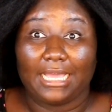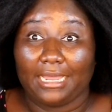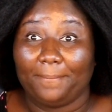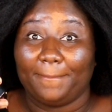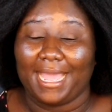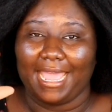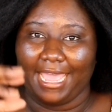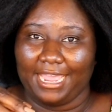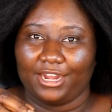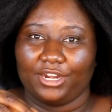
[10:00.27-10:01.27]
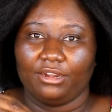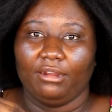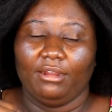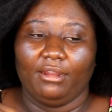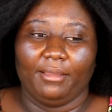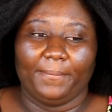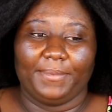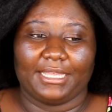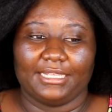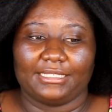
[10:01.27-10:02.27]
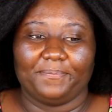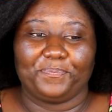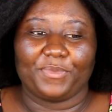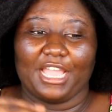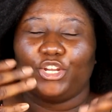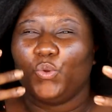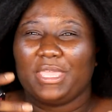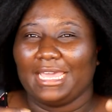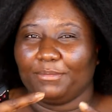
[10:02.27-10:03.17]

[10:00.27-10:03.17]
cut my hair, because I don't get